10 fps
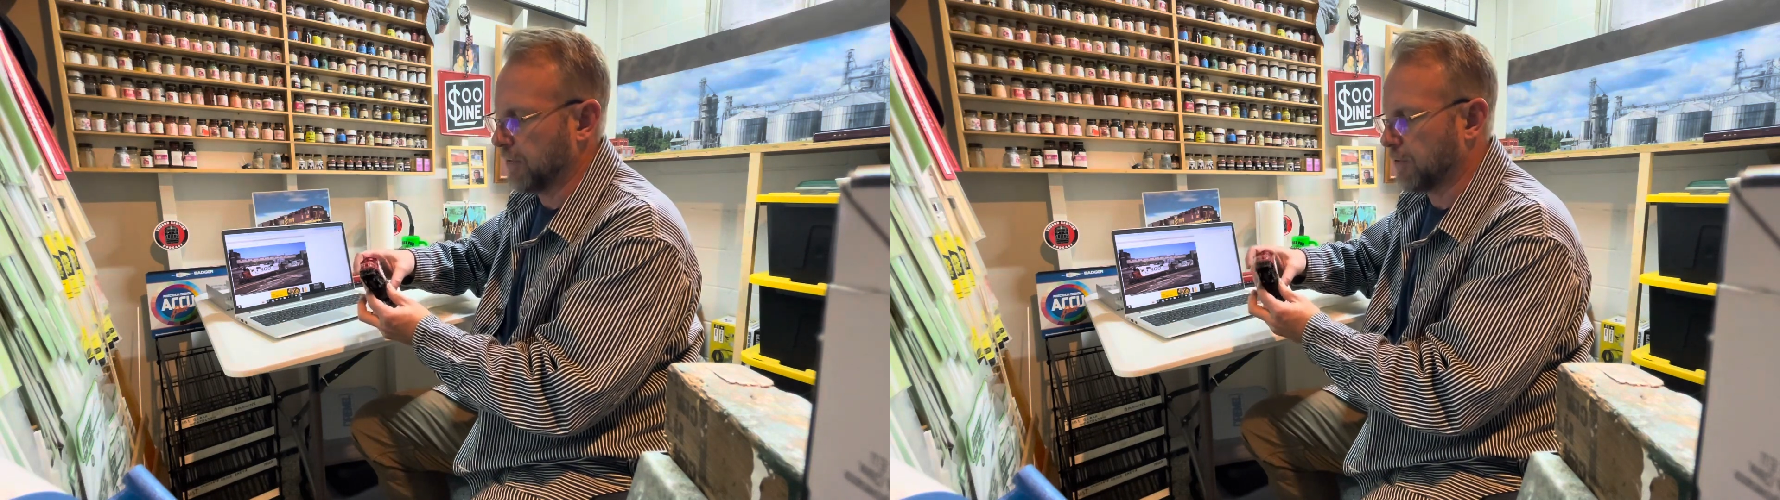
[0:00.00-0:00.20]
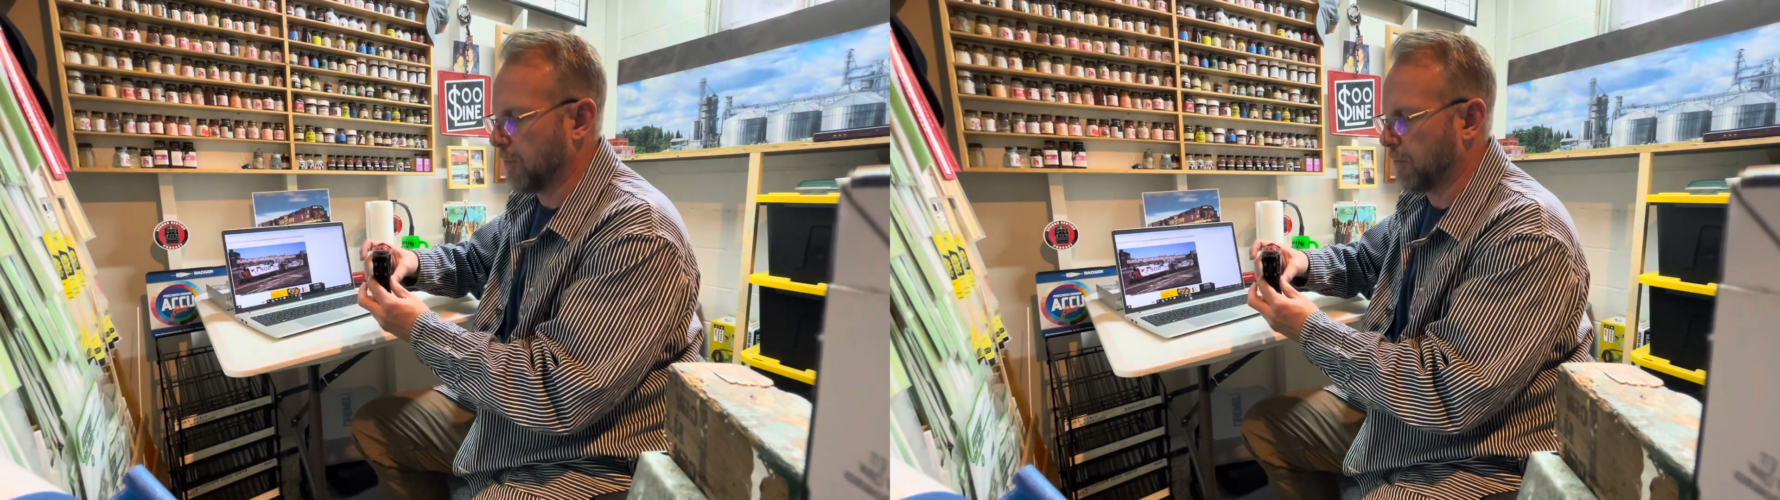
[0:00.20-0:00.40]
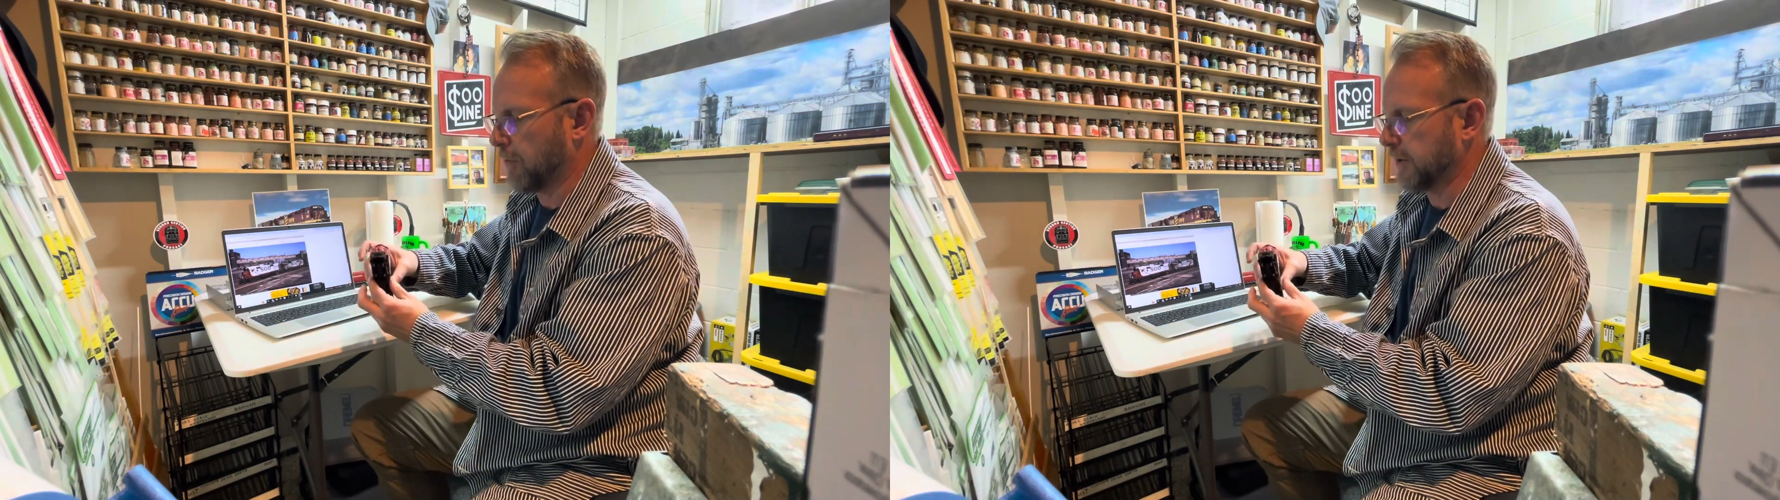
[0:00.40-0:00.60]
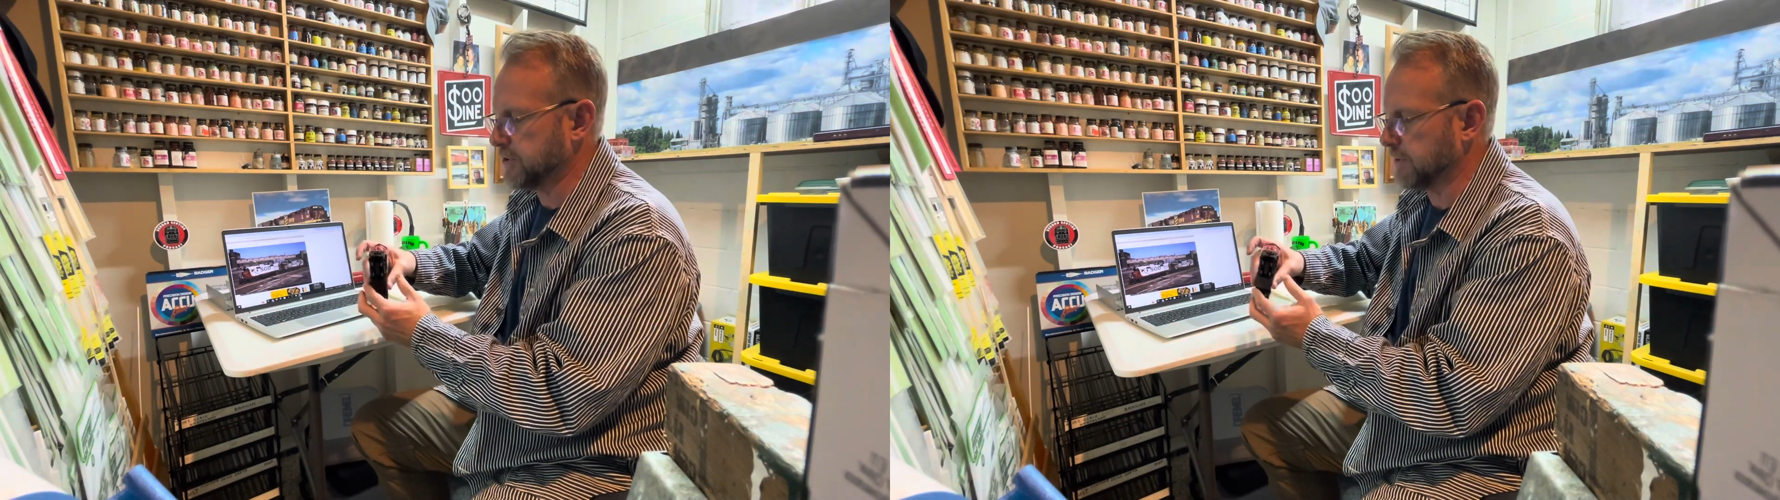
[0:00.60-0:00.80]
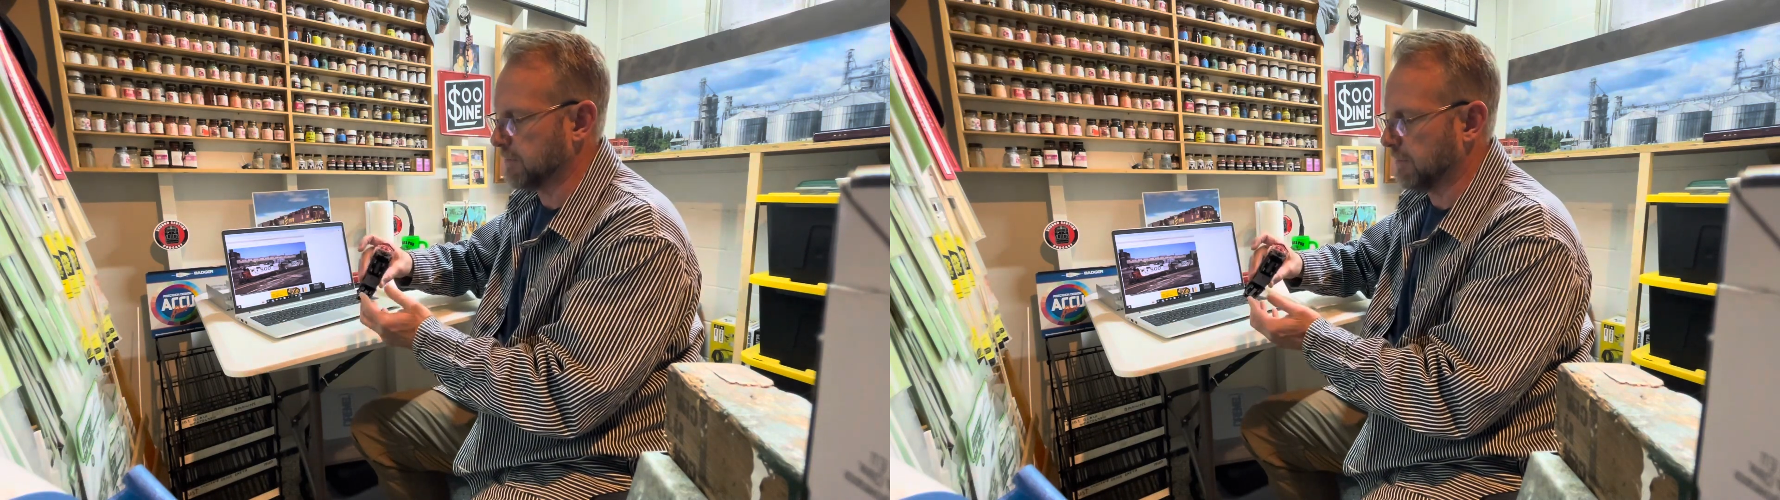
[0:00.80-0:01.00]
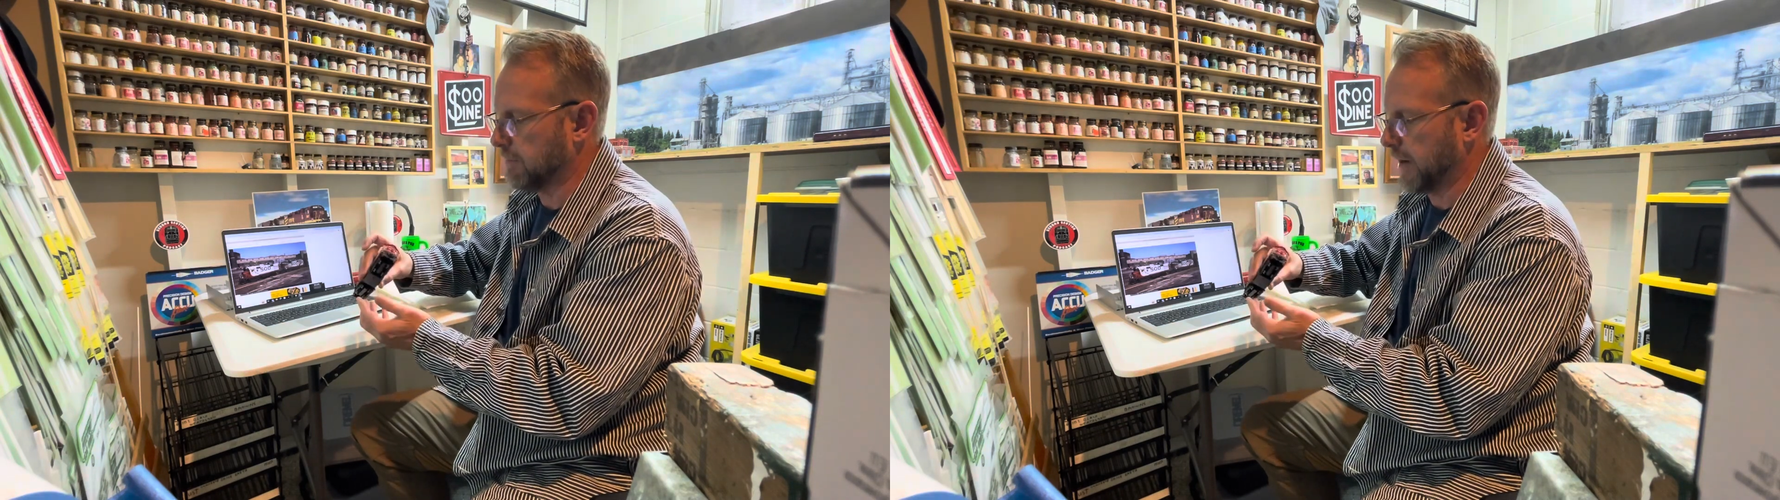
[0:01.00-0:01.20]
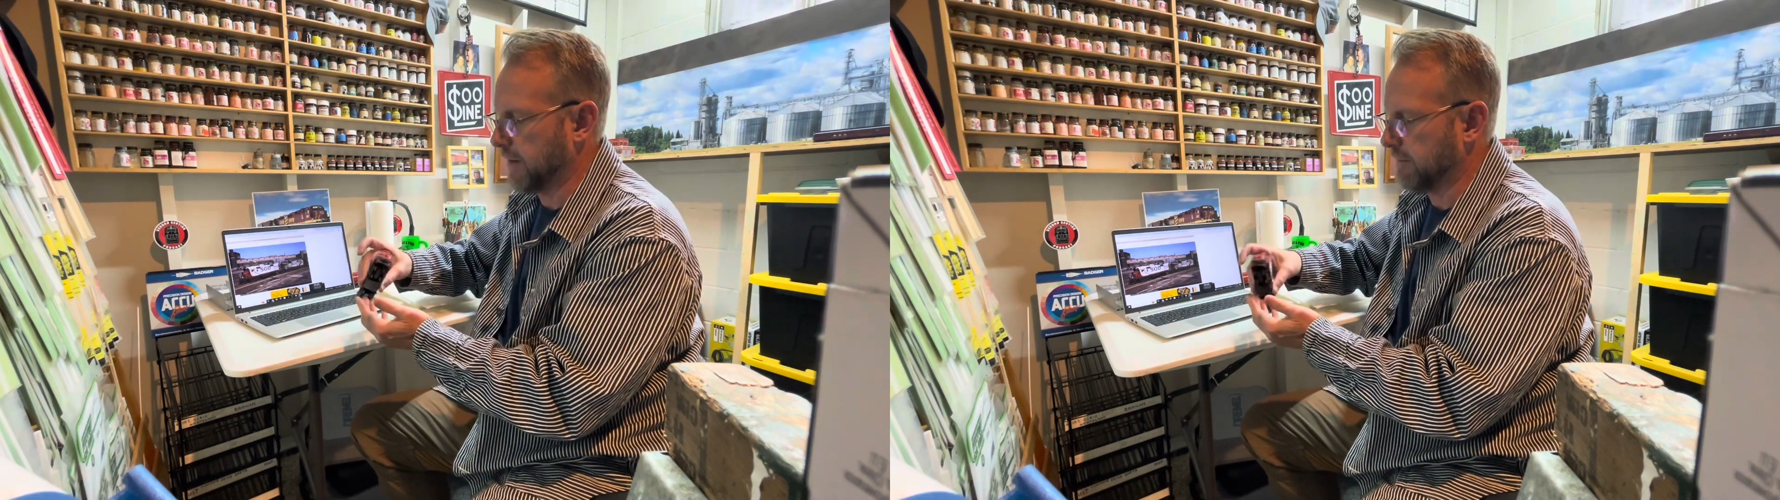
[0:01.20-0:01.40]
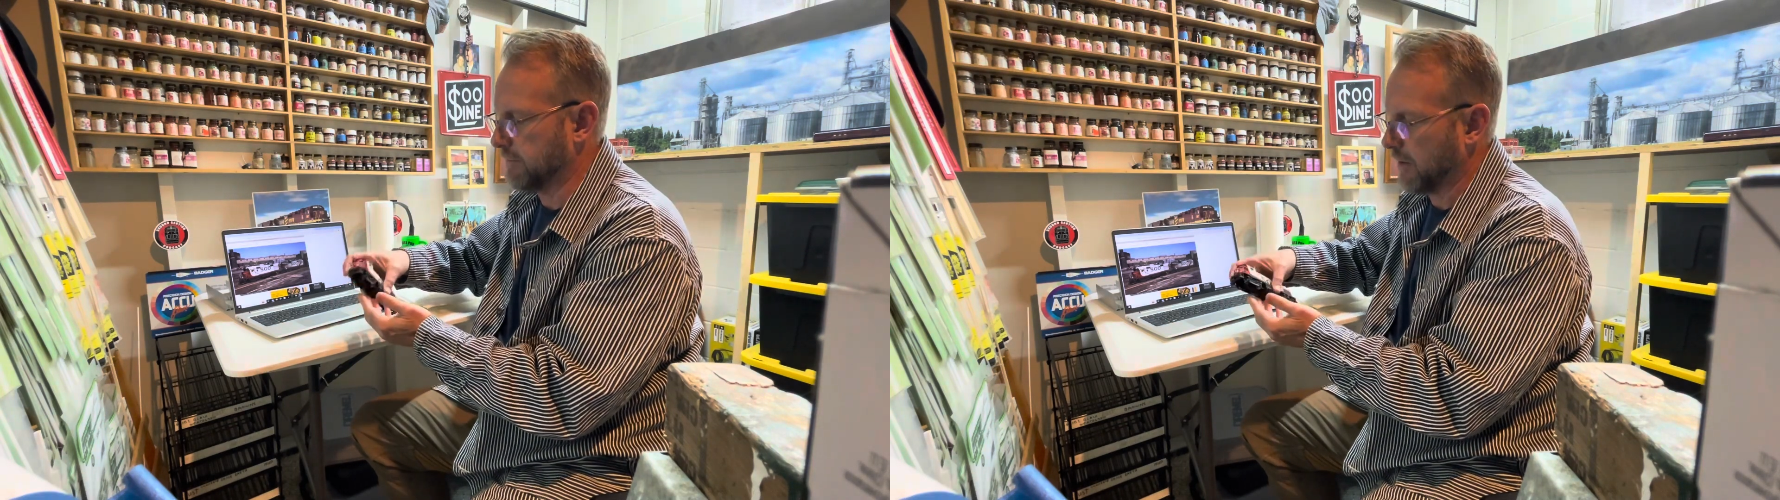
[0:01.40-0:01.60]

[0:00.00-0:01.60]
the corporation might have,